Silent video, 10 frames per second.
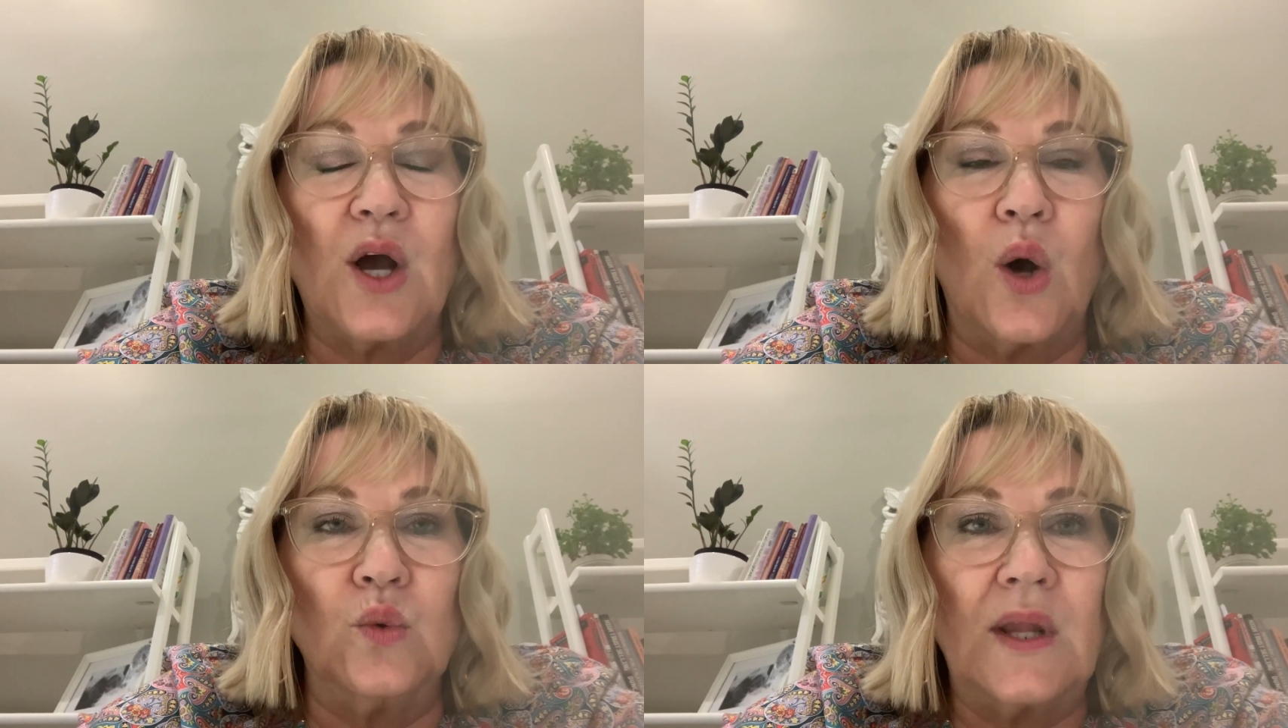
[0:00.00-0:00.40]

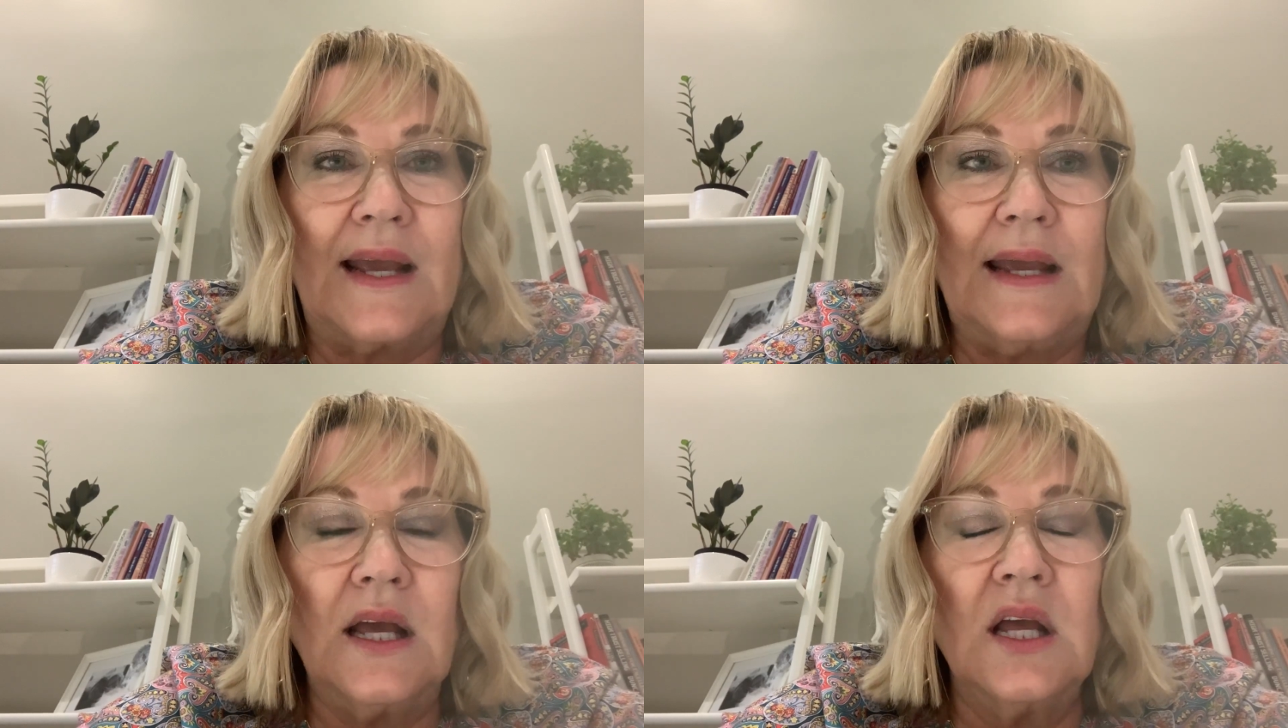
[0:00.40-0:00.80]

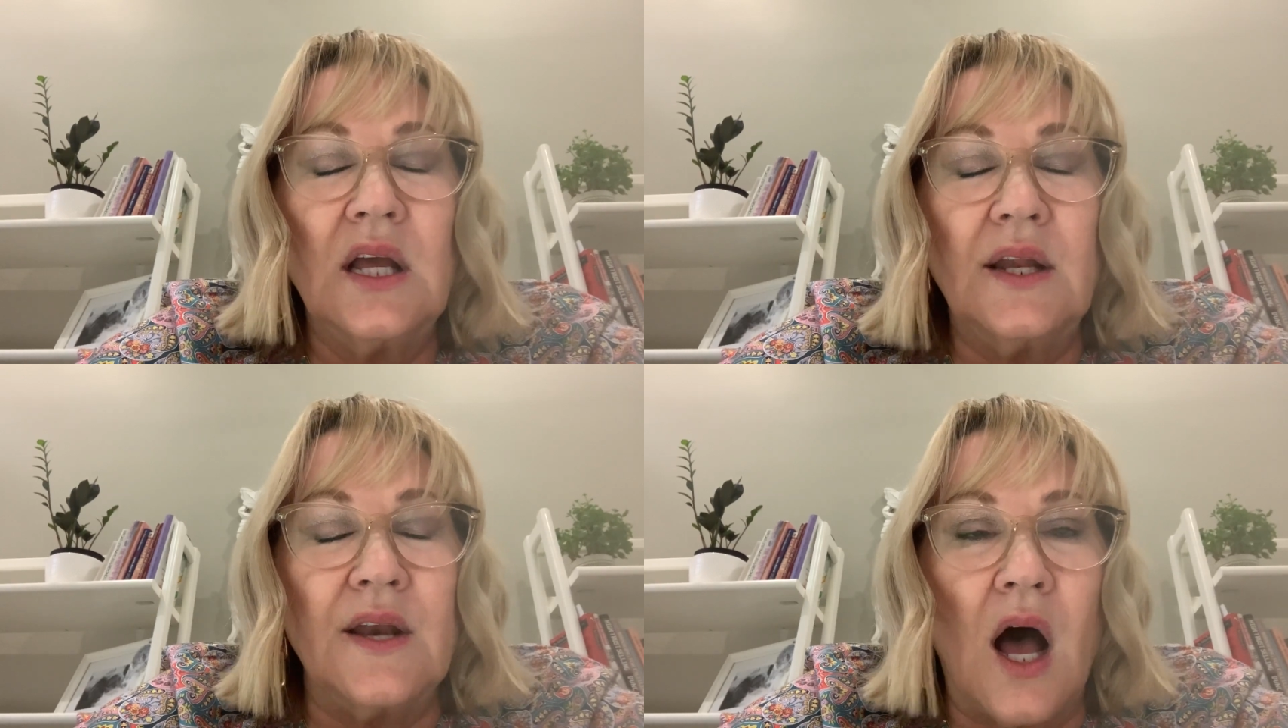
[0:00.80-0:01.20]
only,
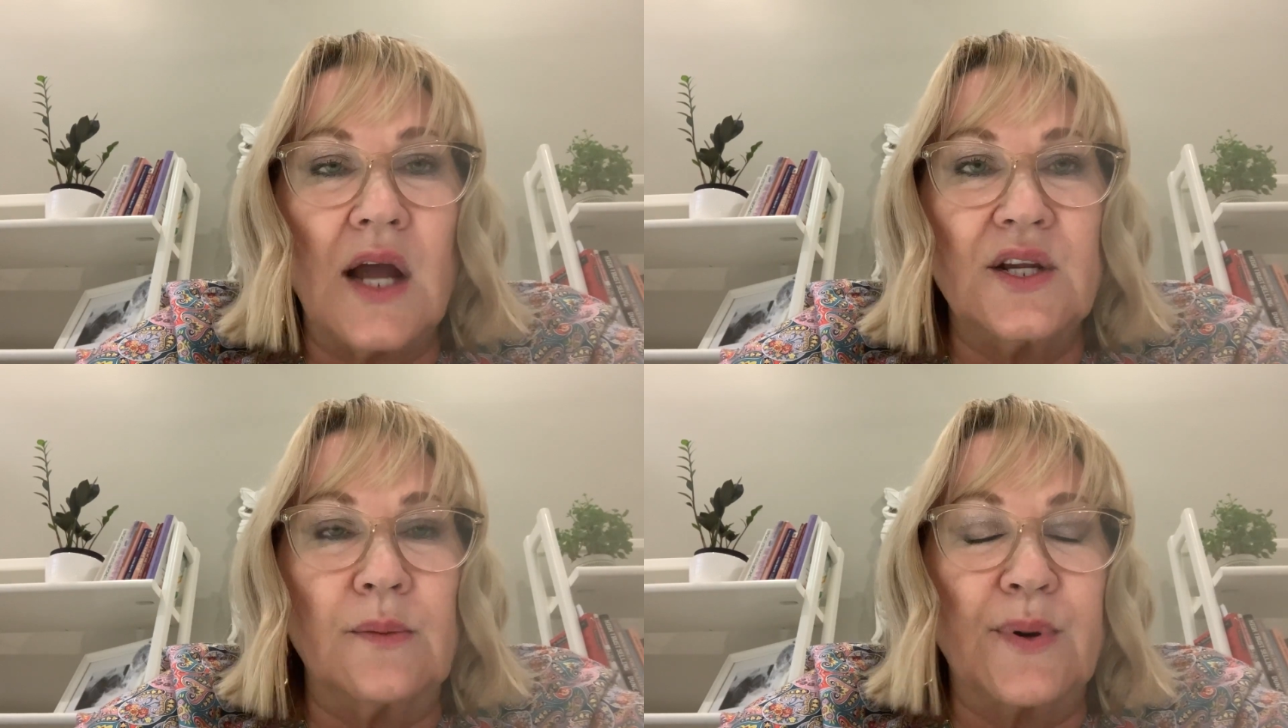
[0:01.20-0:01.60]

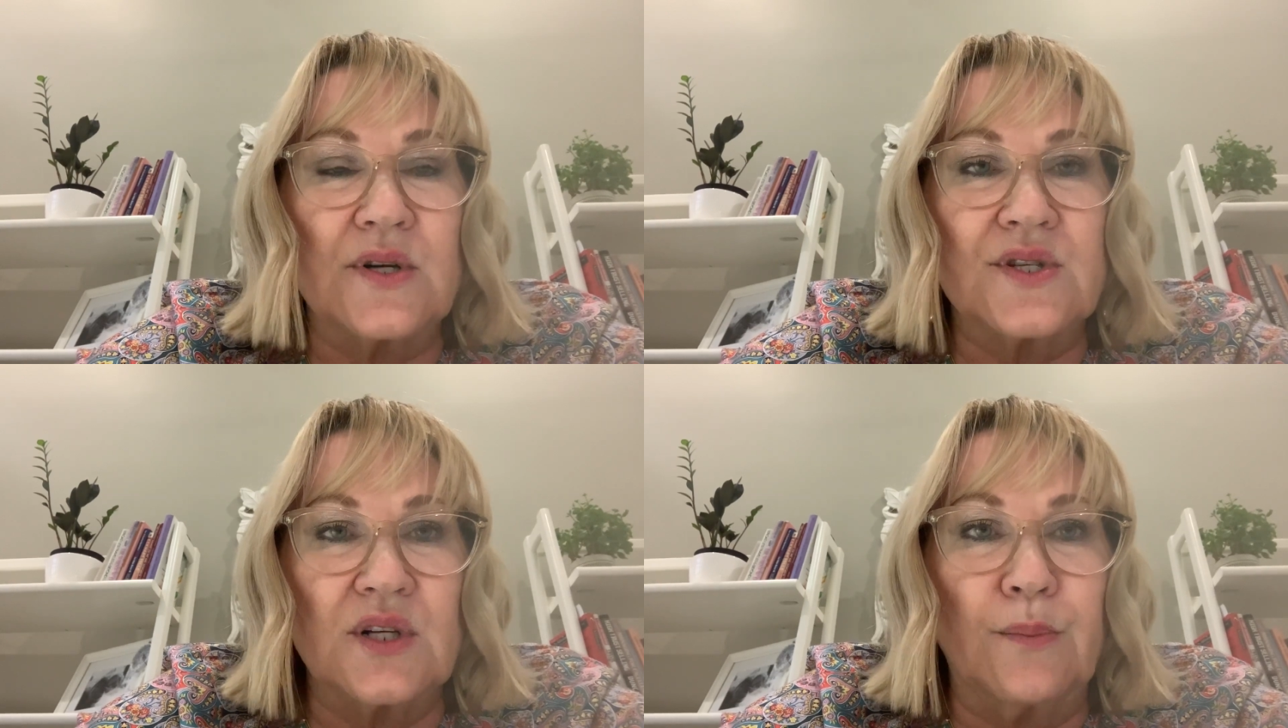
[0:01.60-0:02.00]
not your
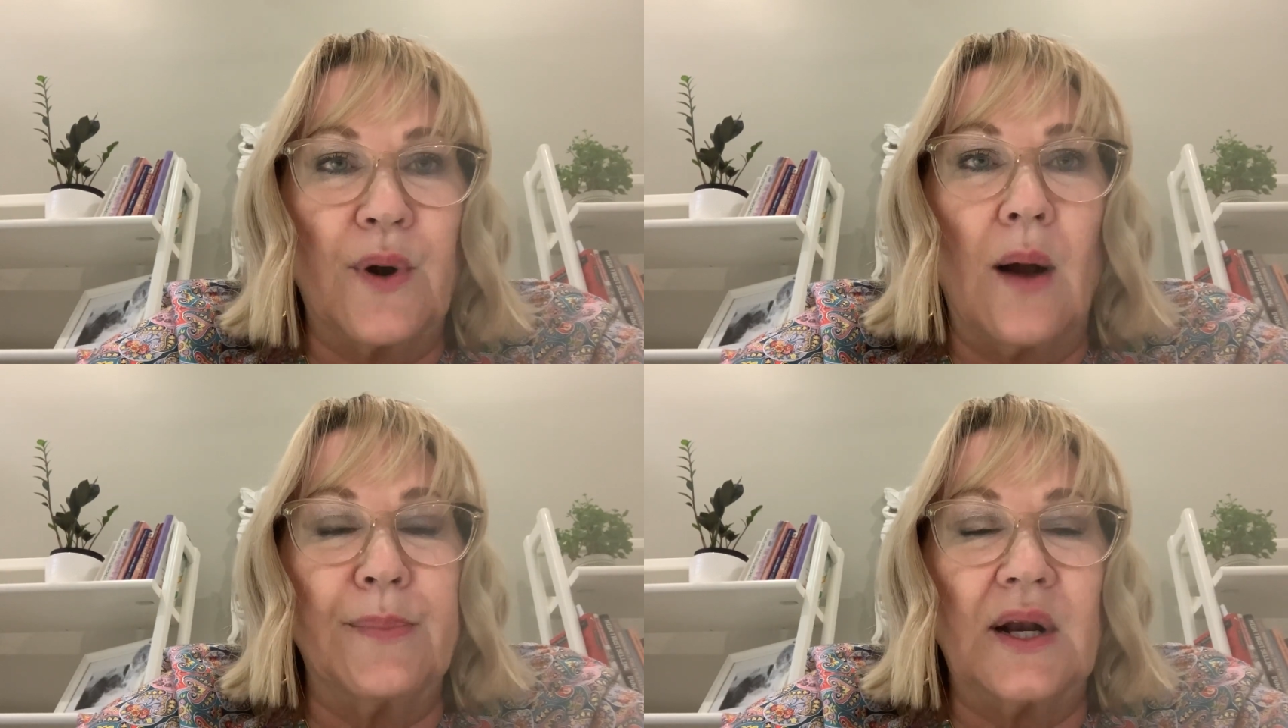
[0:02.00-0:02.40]
personal
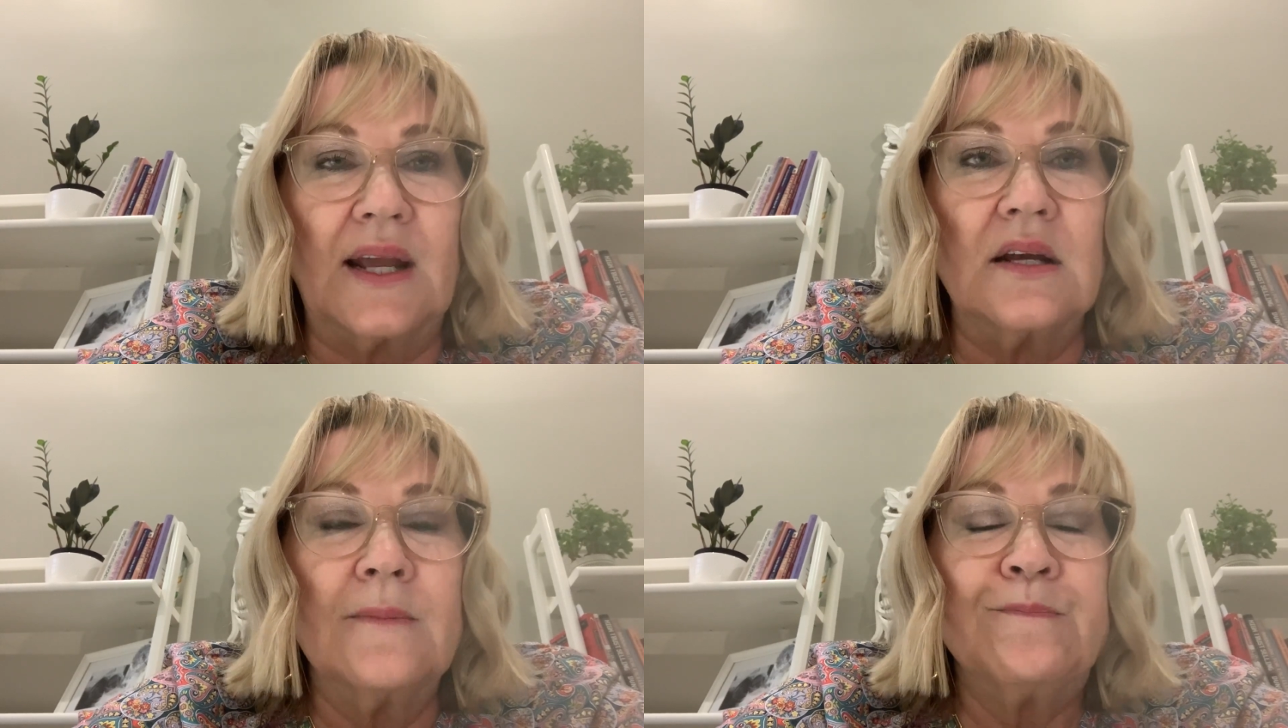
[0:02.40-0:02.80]
property.